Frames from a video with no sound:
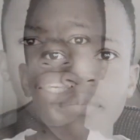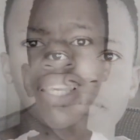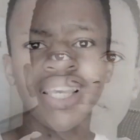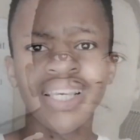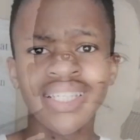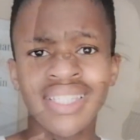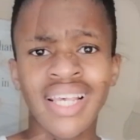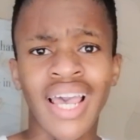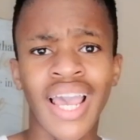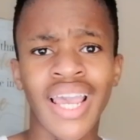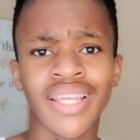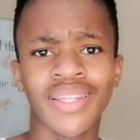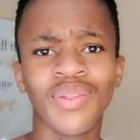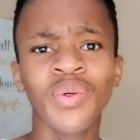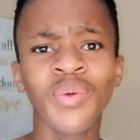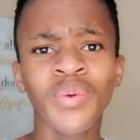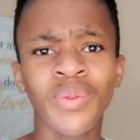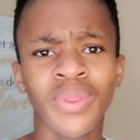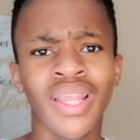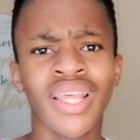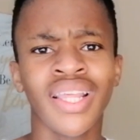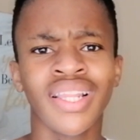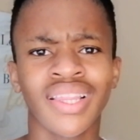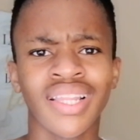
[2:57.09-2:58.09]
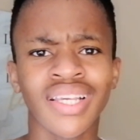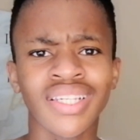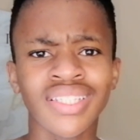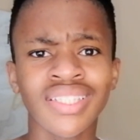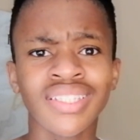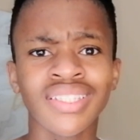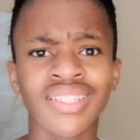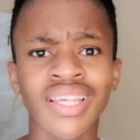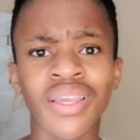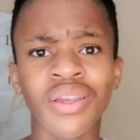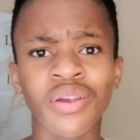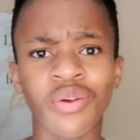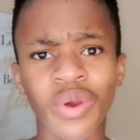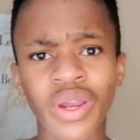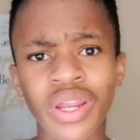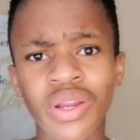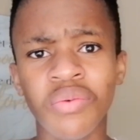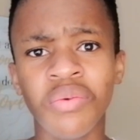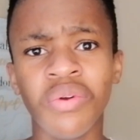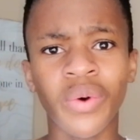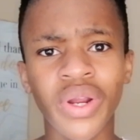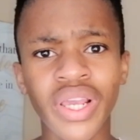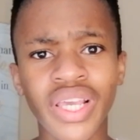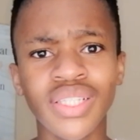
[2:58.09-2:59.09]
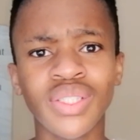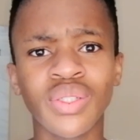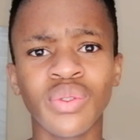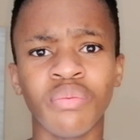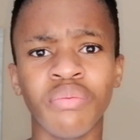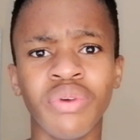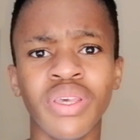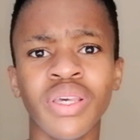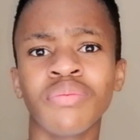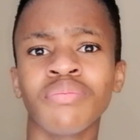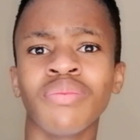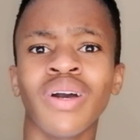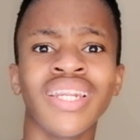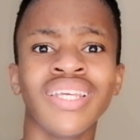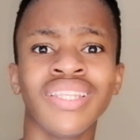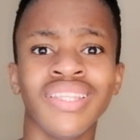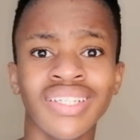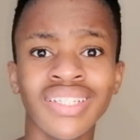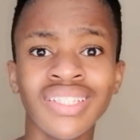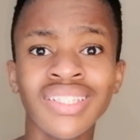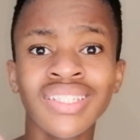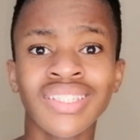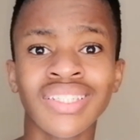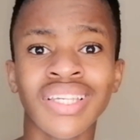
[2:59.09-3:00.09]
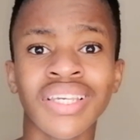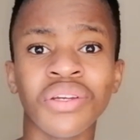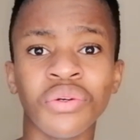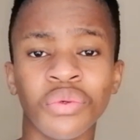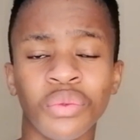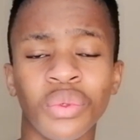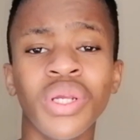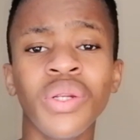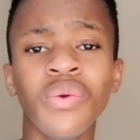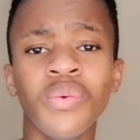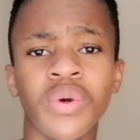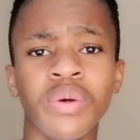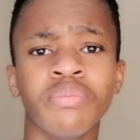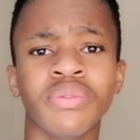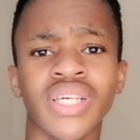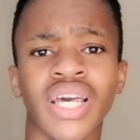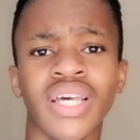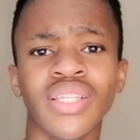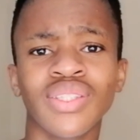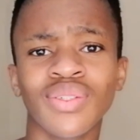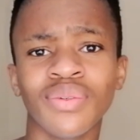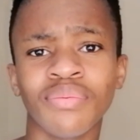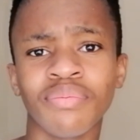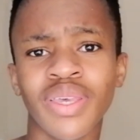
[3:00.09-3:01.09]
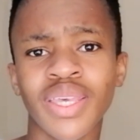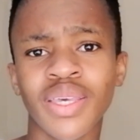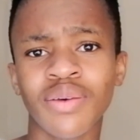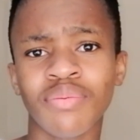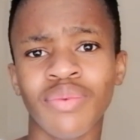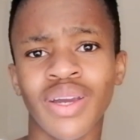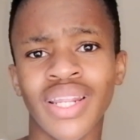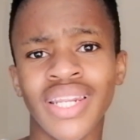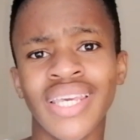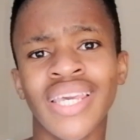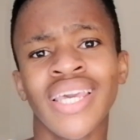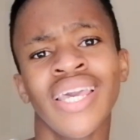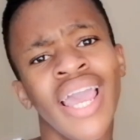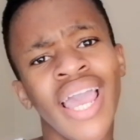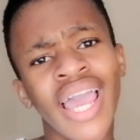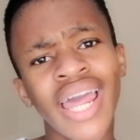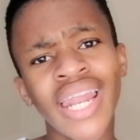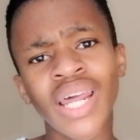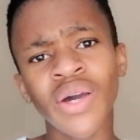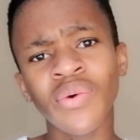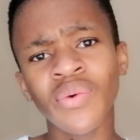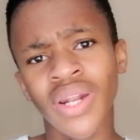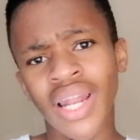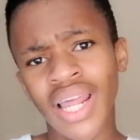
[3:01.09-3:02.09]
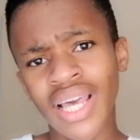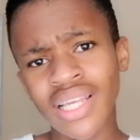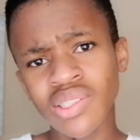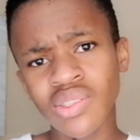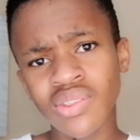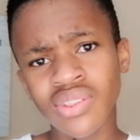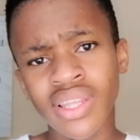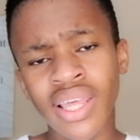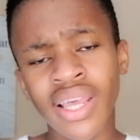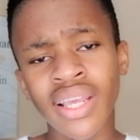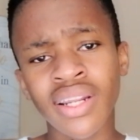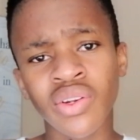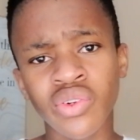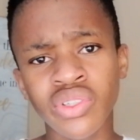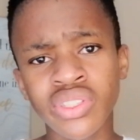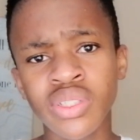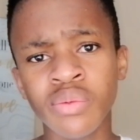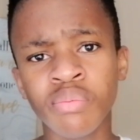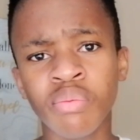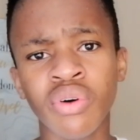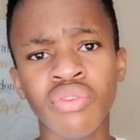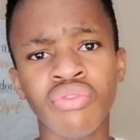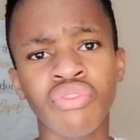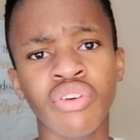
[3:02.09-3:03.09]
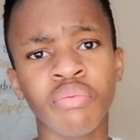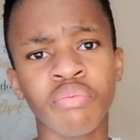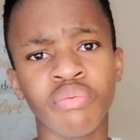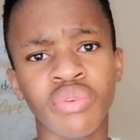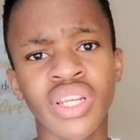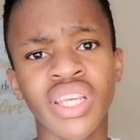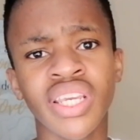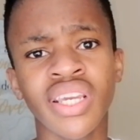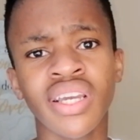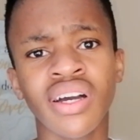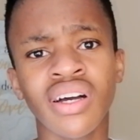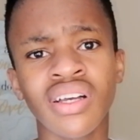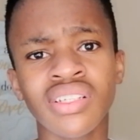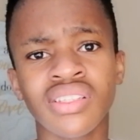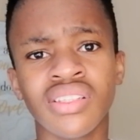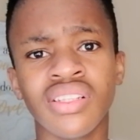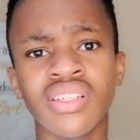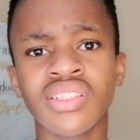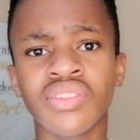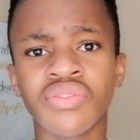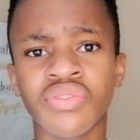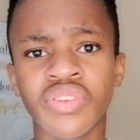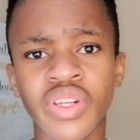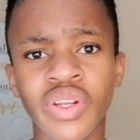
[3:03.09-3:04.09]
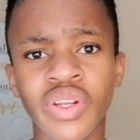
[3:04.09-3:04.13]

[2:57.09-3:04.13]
Yes, I do think this is a great way to make money. This is a great website to make money and I would like to thank Nosipho for bringing us this